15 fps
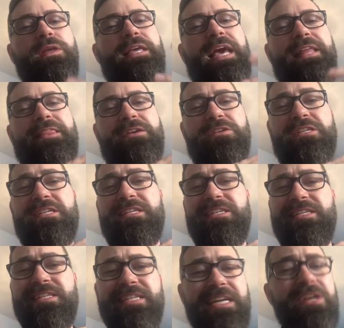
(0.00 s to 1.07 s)
Yet there
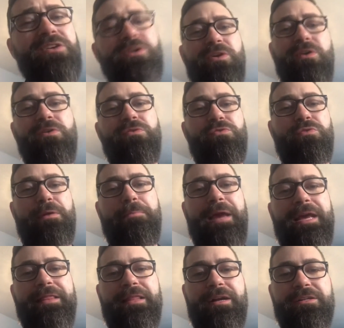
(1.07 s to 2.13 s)
still
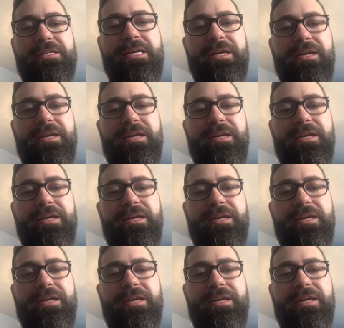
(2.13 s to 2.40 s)
remain their